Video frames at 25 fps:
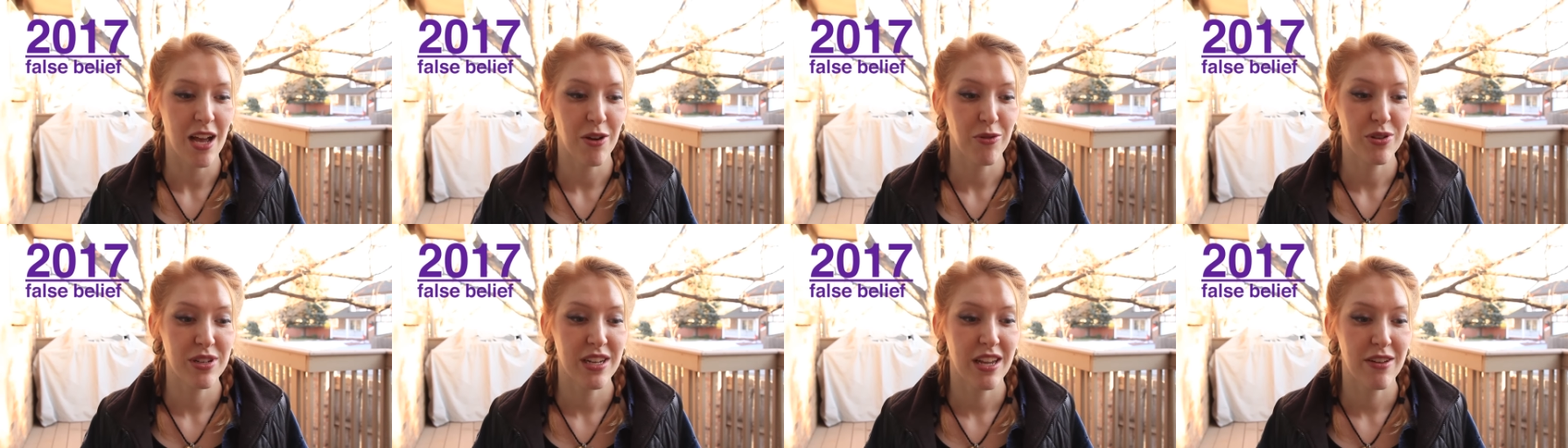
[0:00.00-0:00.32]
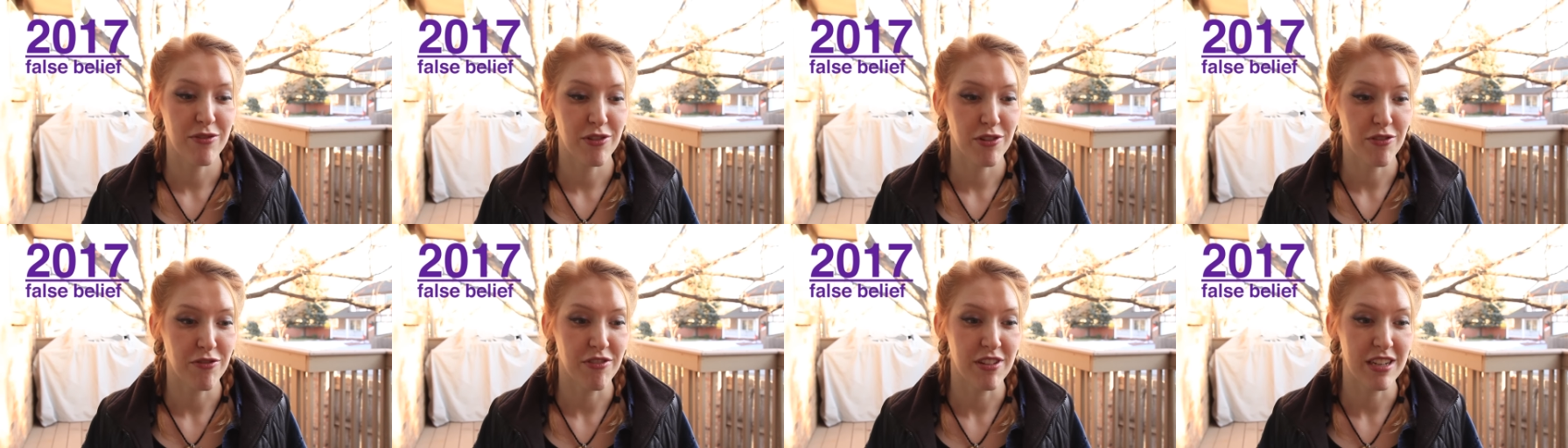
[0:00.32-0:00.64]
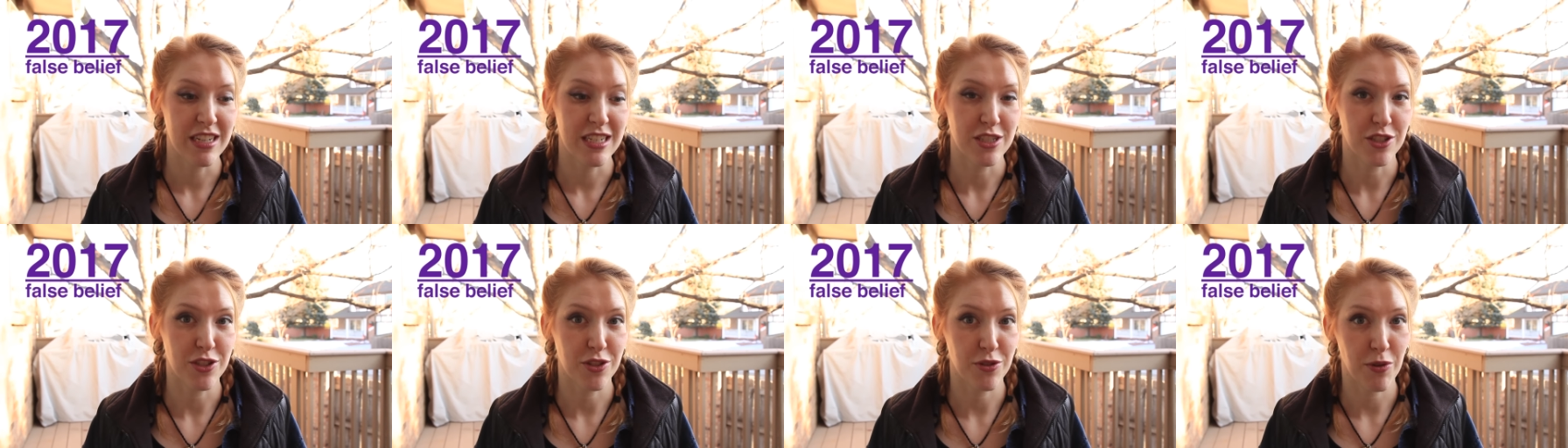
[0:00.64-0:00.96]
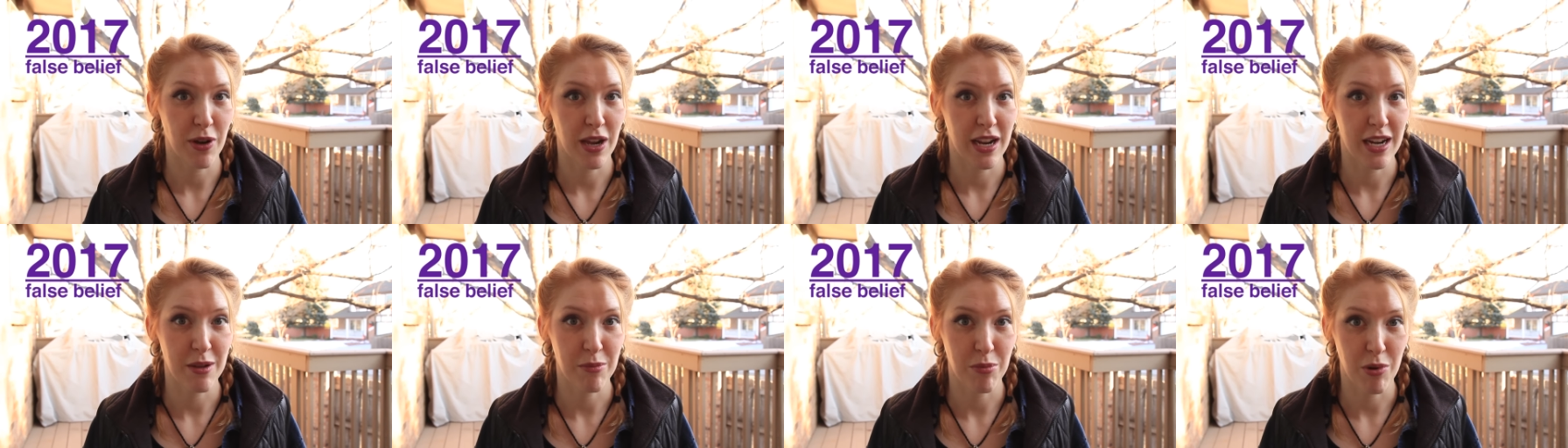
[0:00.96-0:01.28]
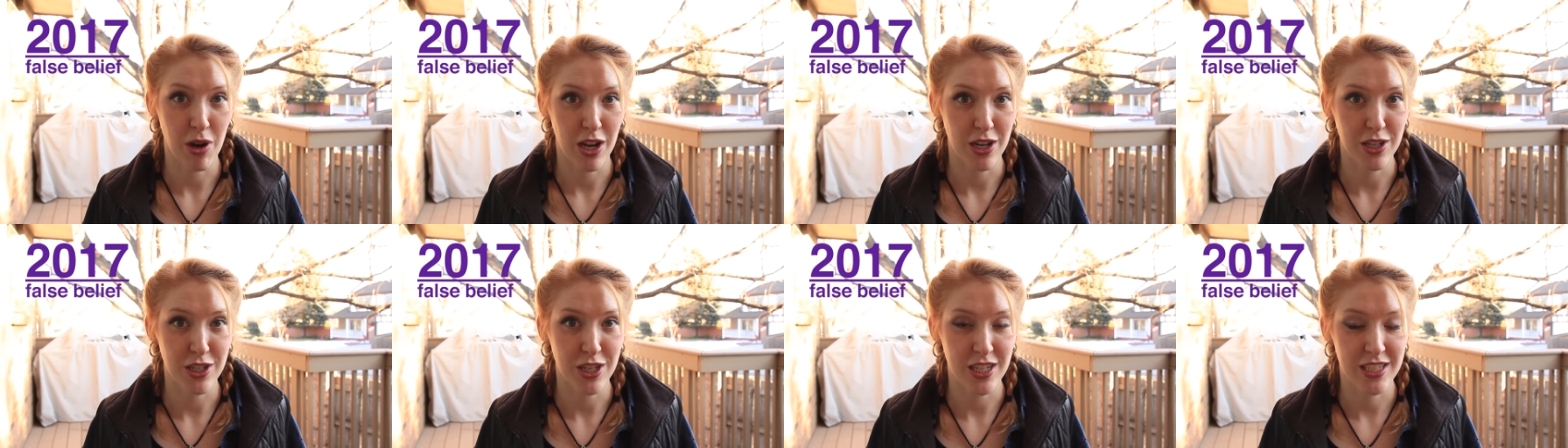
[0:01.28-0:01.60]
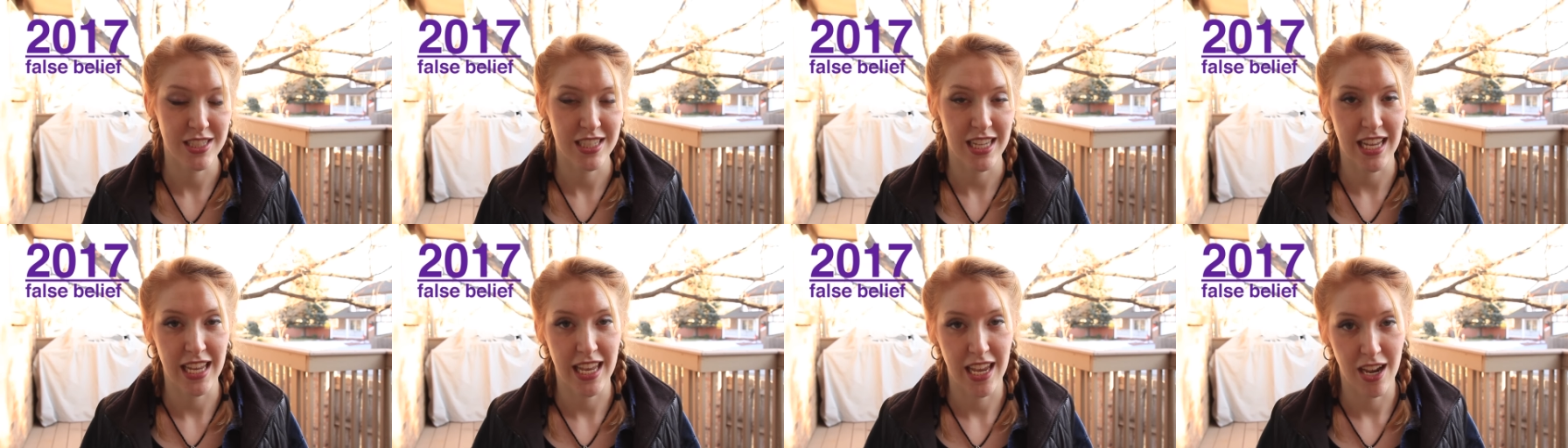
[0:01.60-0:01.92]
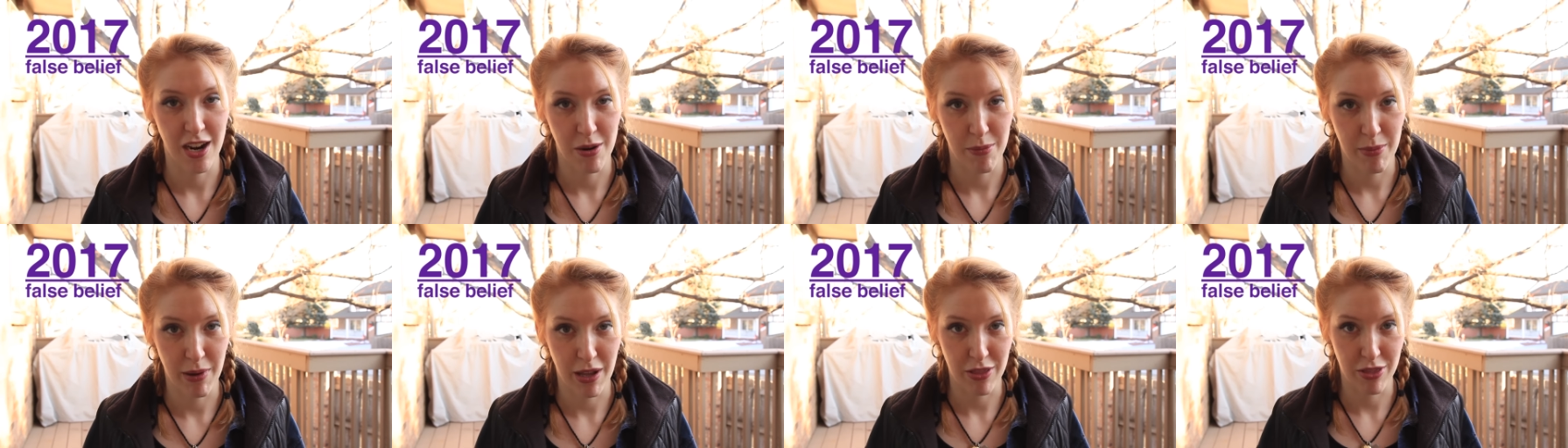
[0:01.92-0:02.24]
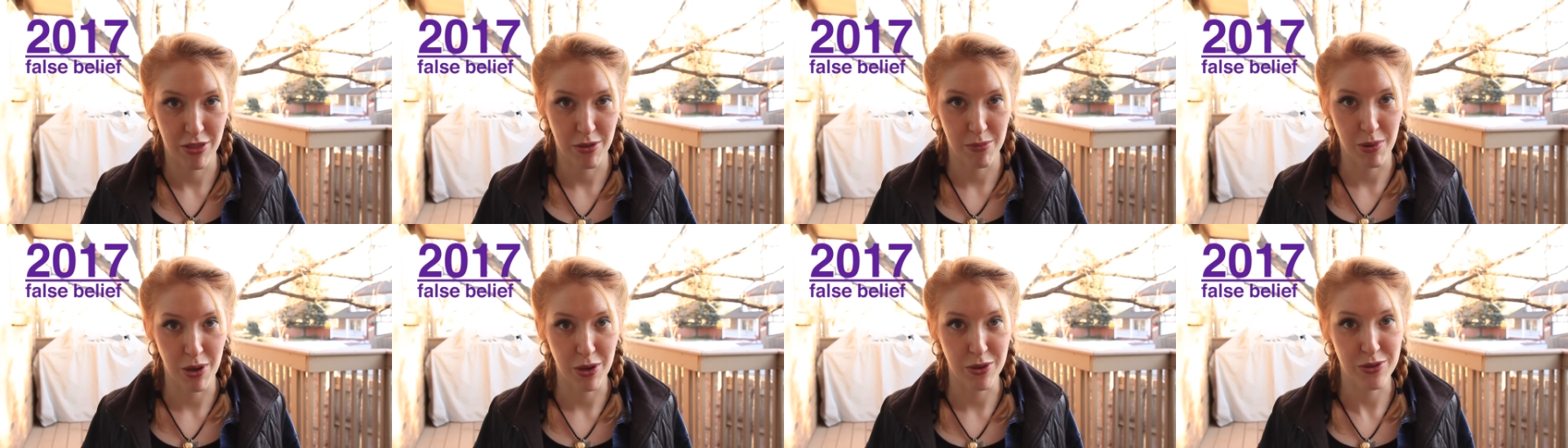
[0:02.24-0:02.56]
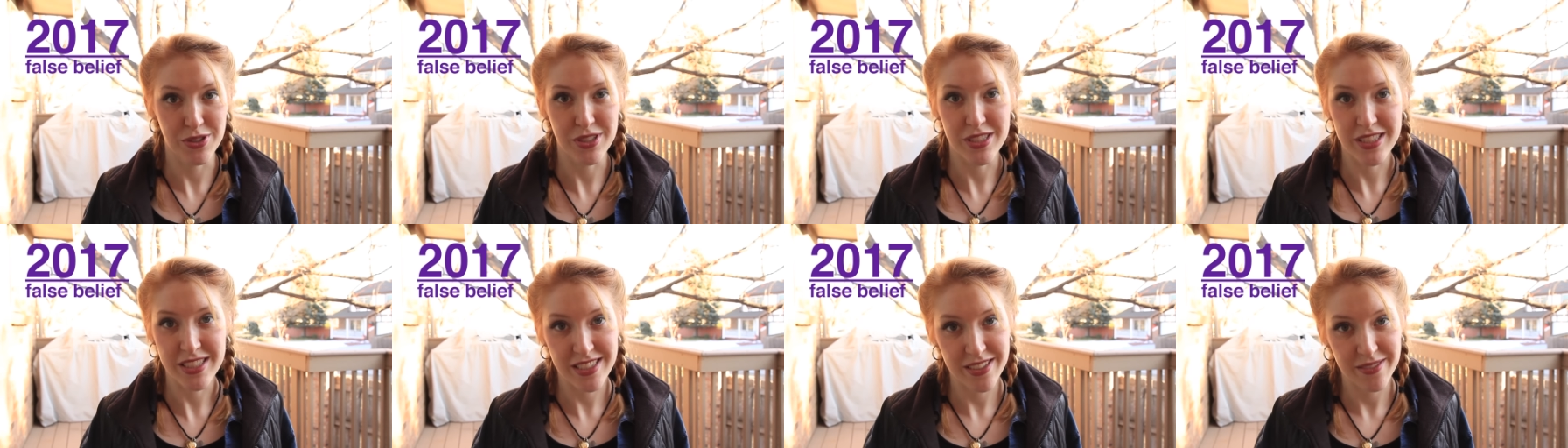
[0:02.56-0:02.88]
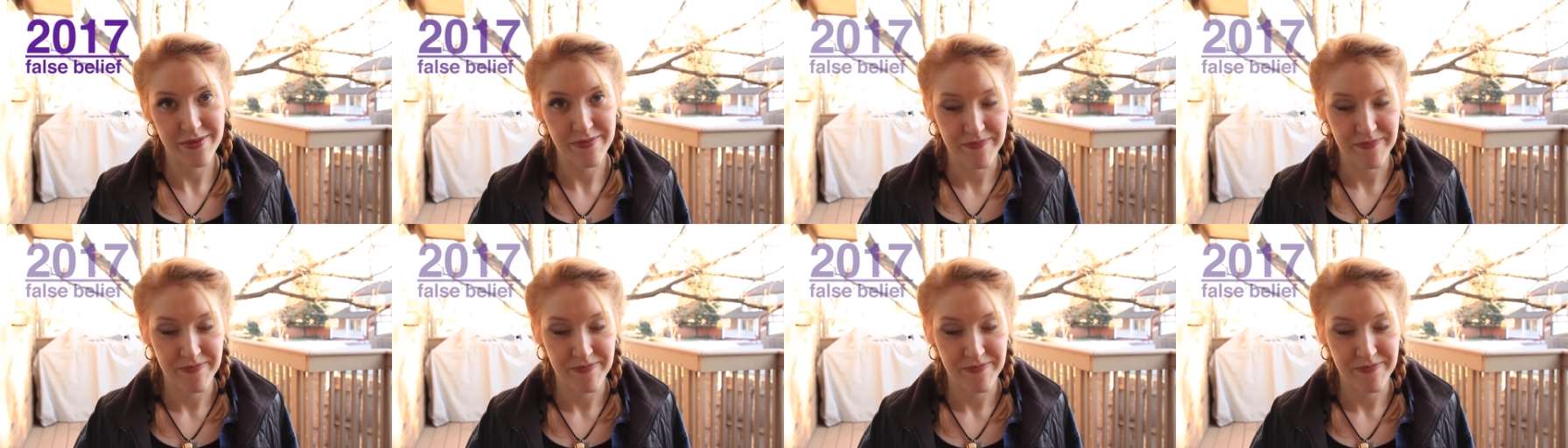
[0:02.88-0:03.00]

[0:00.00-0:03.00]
I will never finish the writing projects I care about the most.